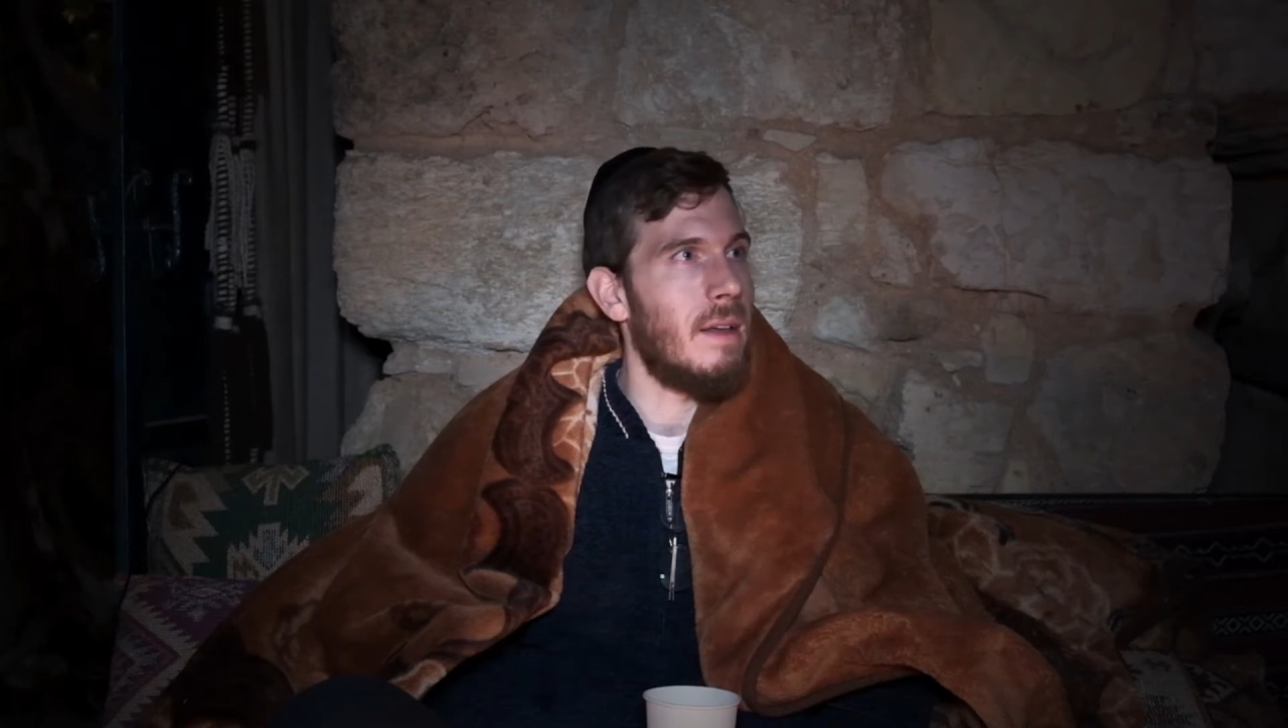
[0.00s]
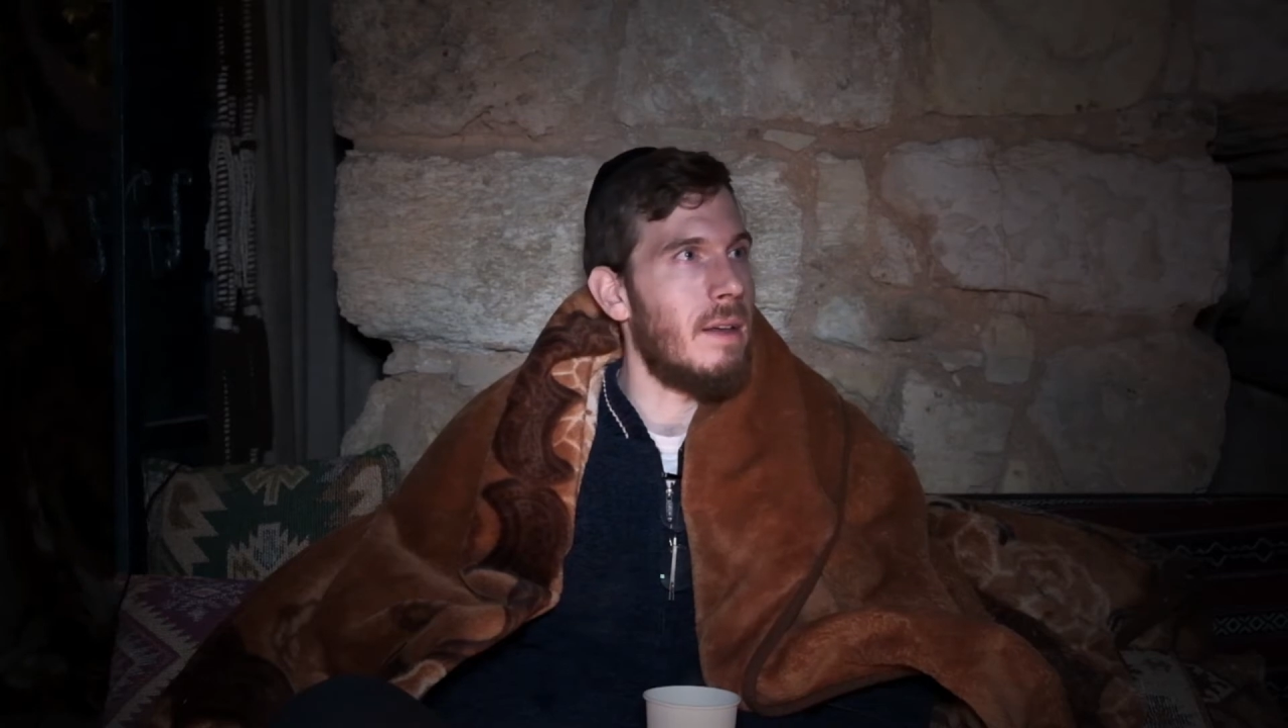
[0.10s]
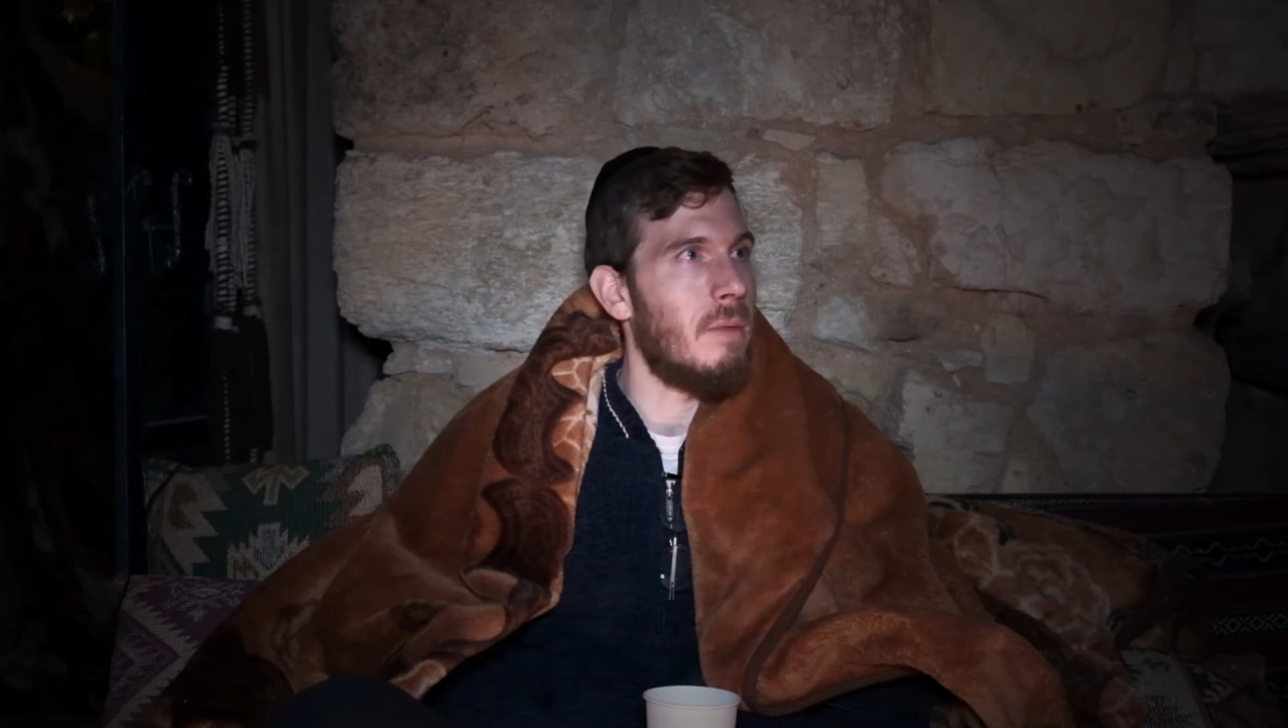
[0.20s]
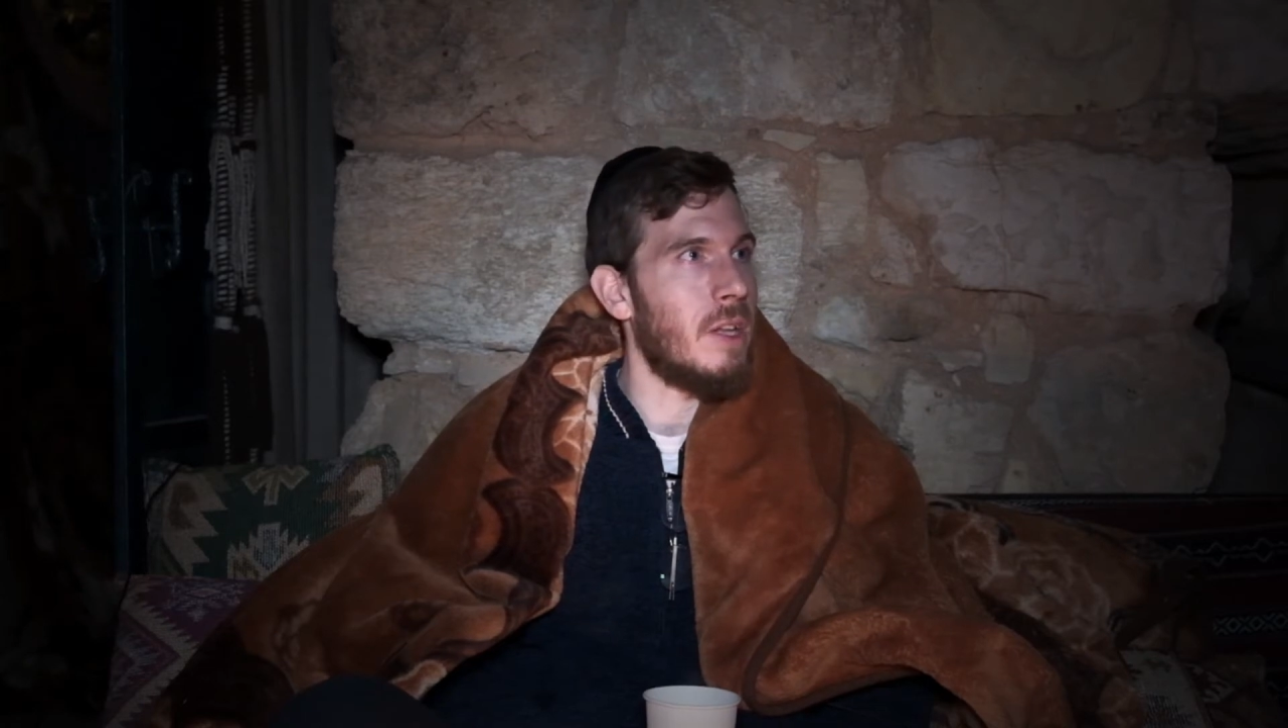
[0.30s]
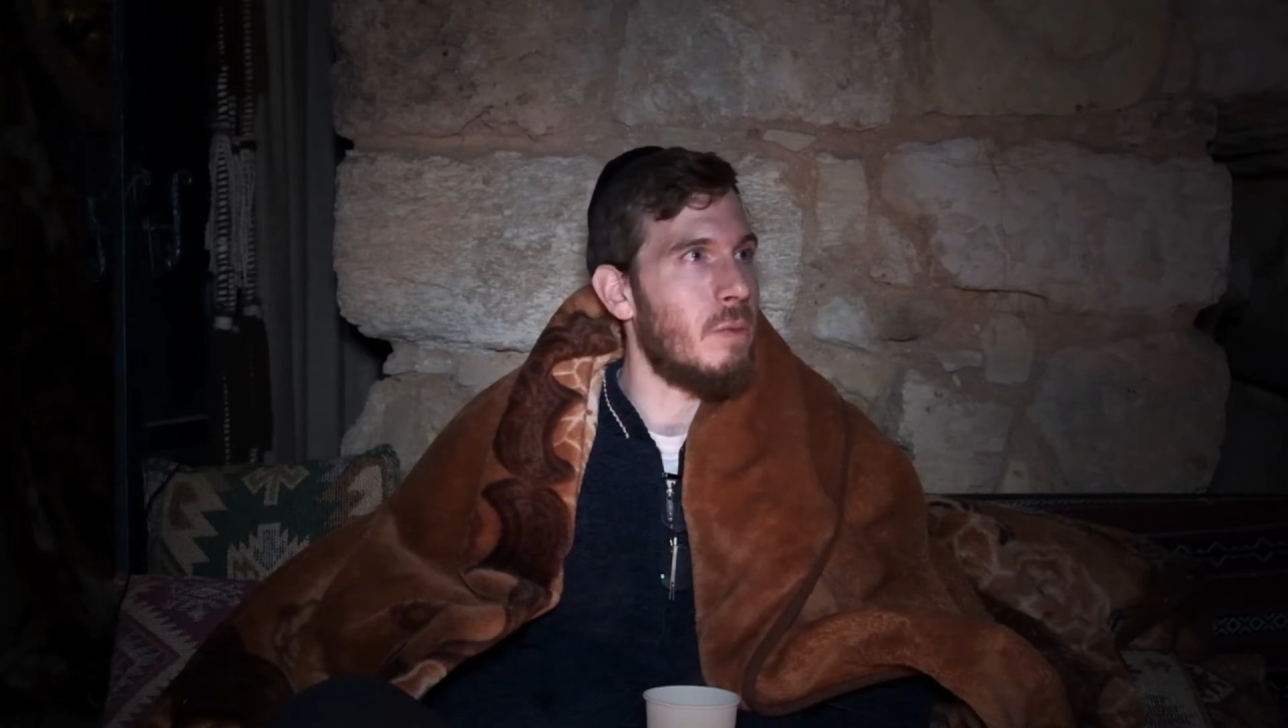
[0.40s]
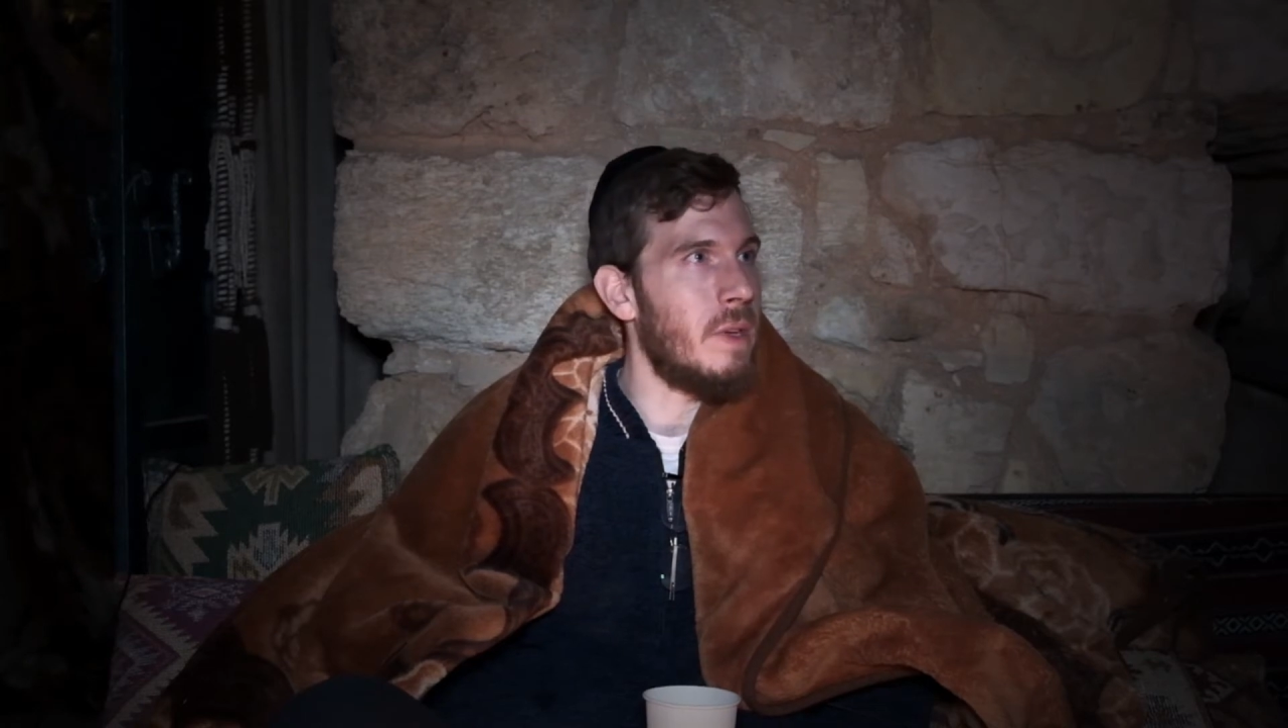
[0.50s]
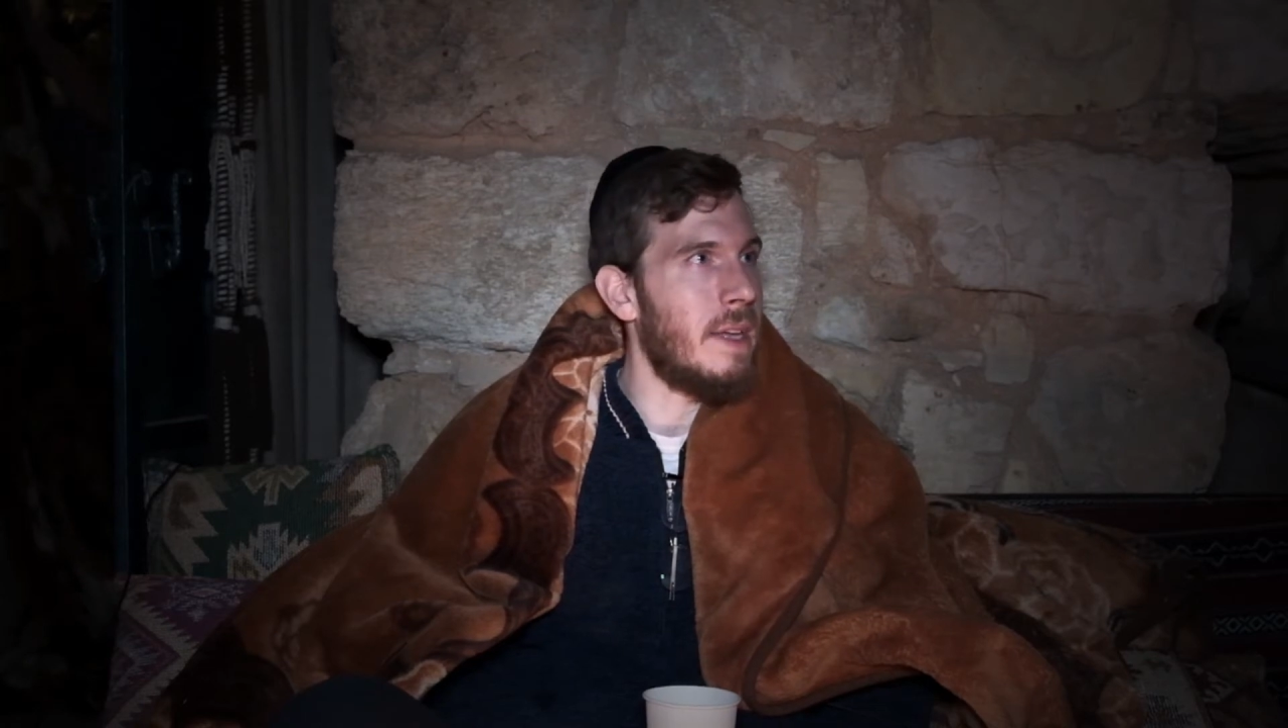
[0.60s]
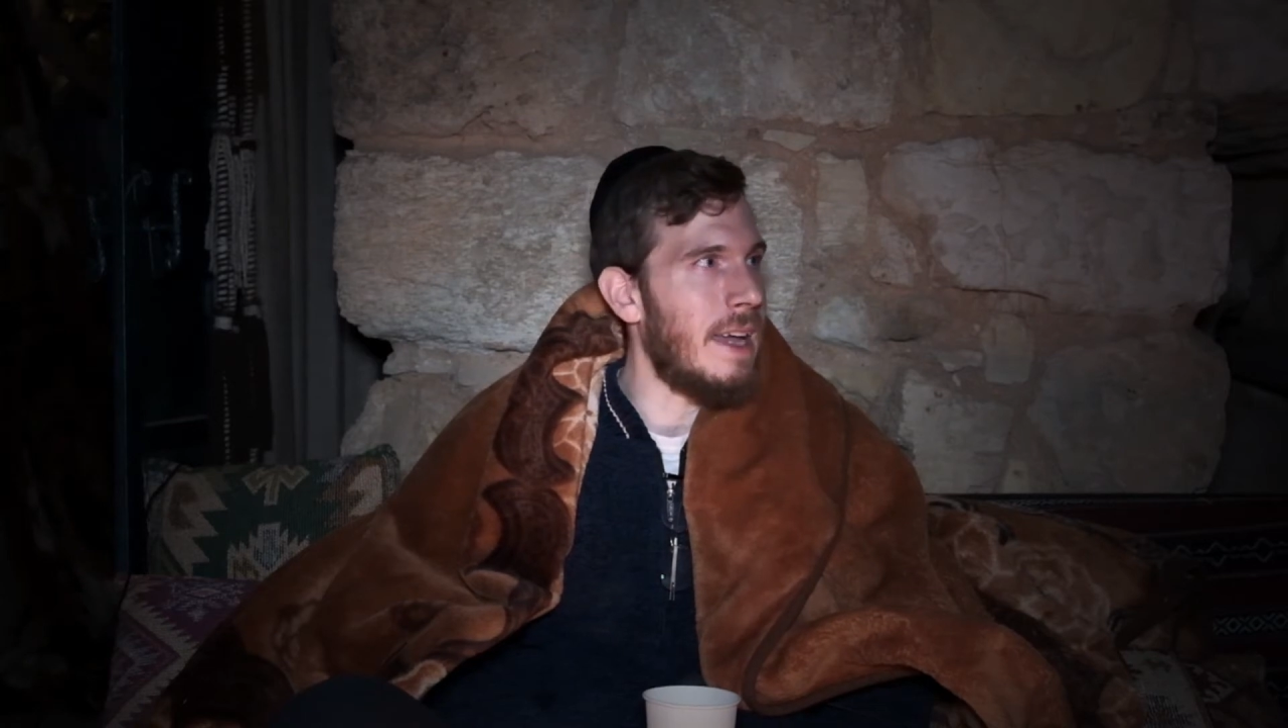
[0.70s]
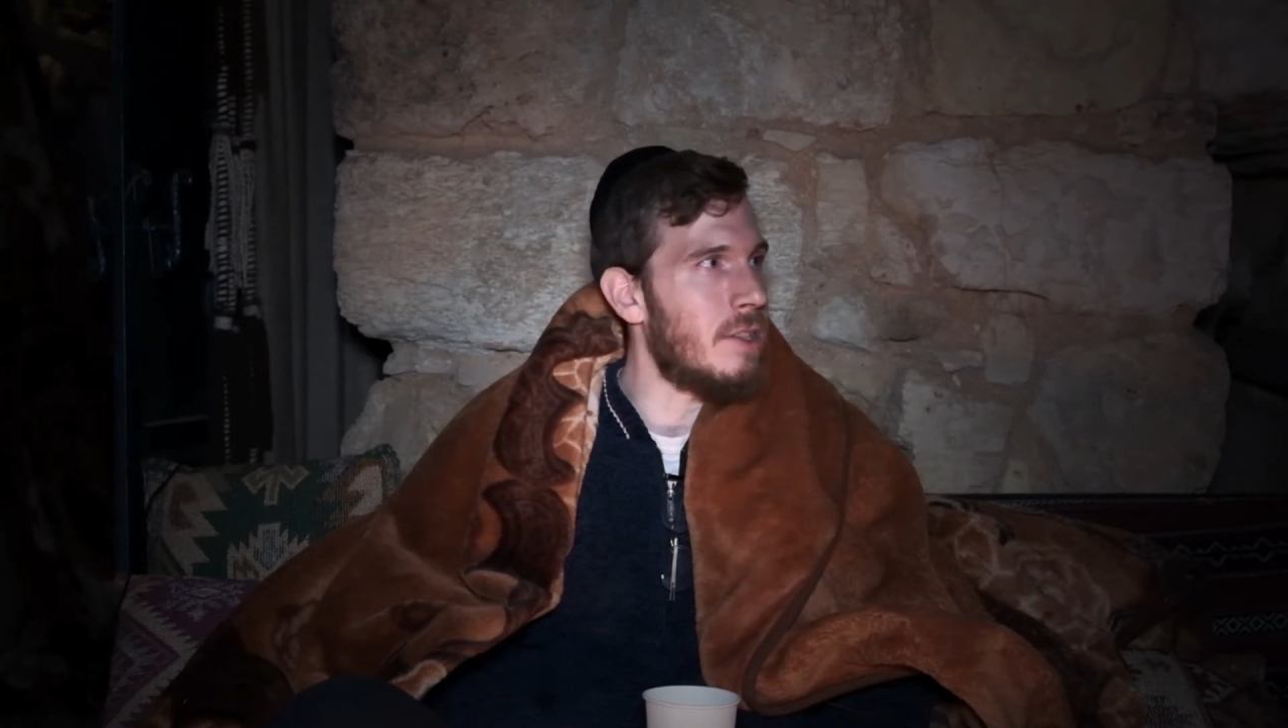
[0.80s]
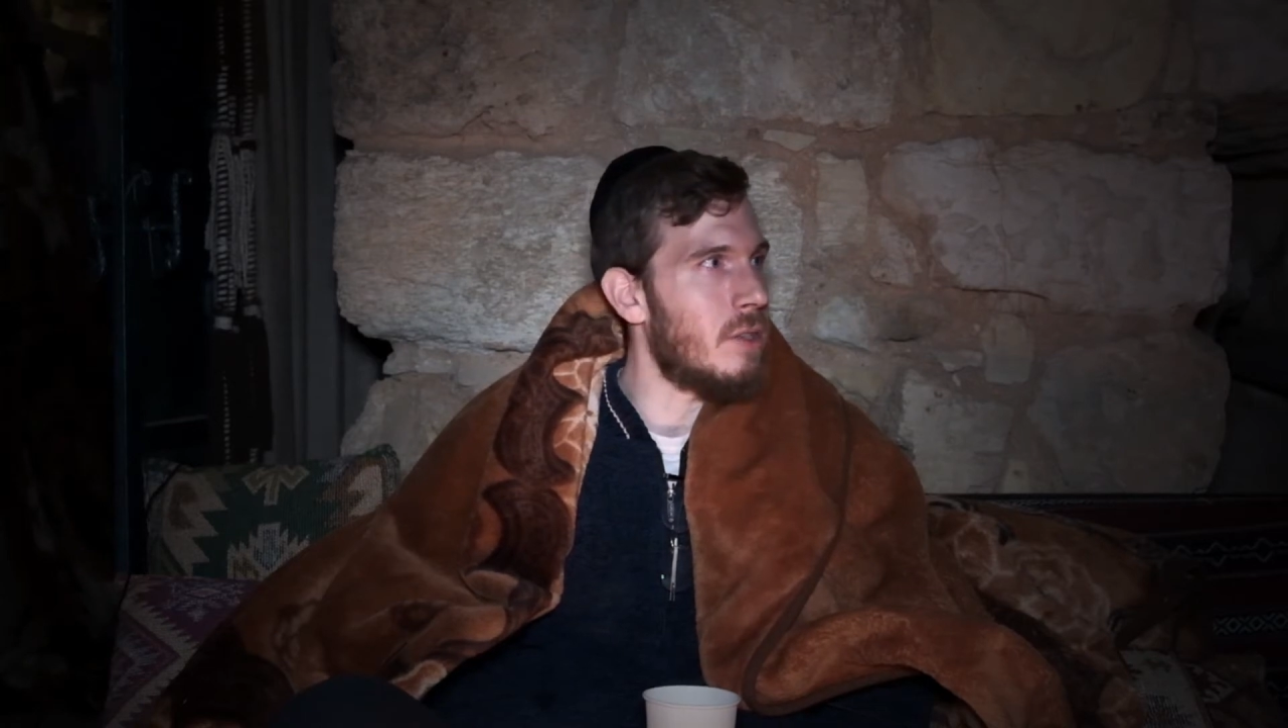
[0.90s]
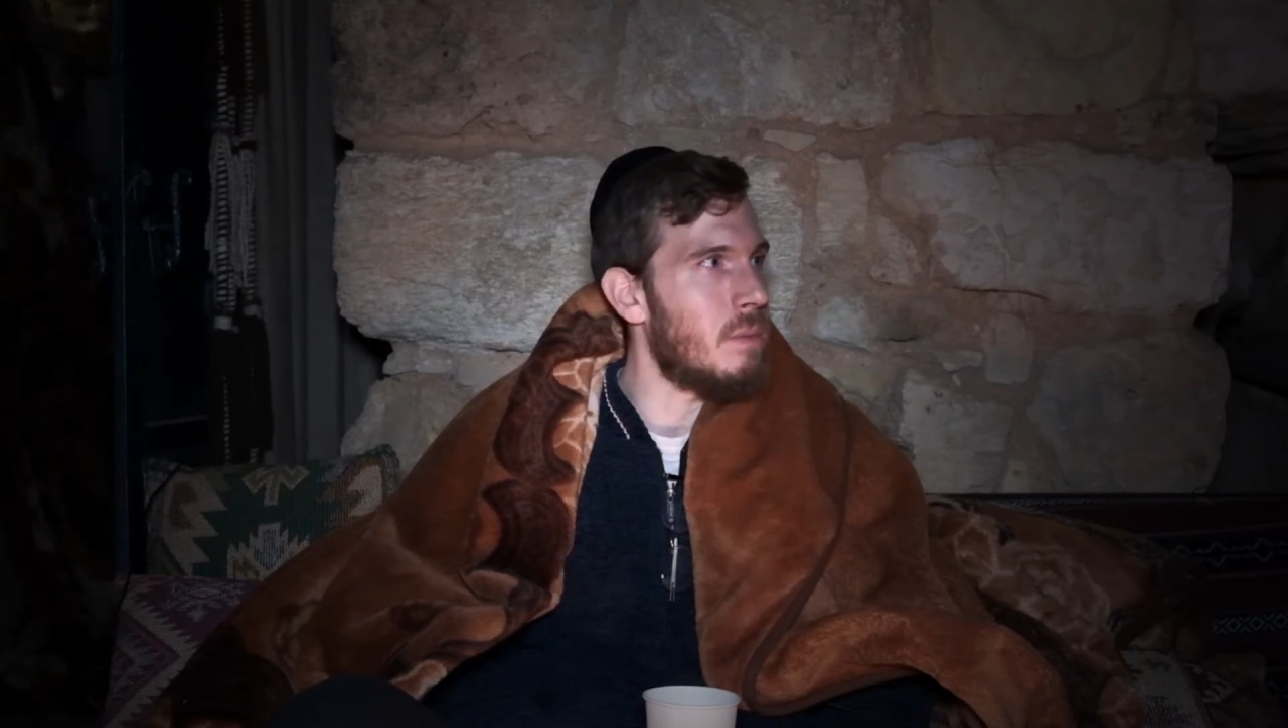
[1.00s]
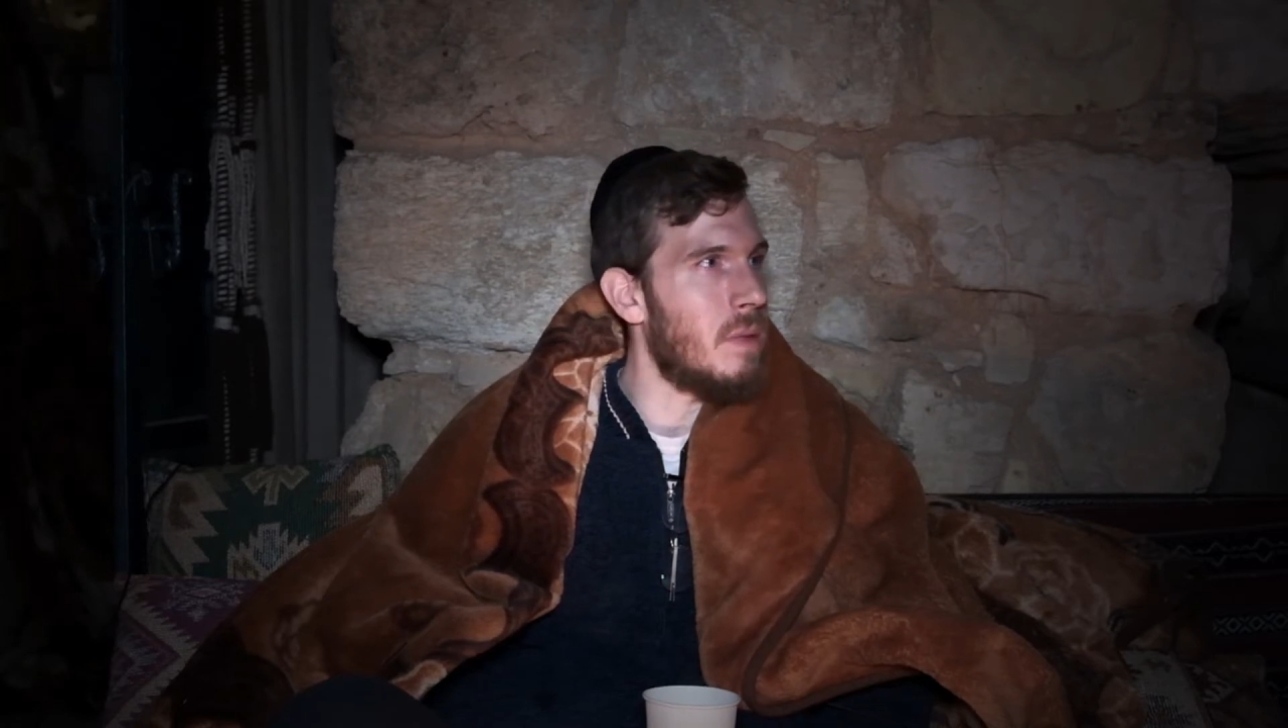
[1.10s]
What we get should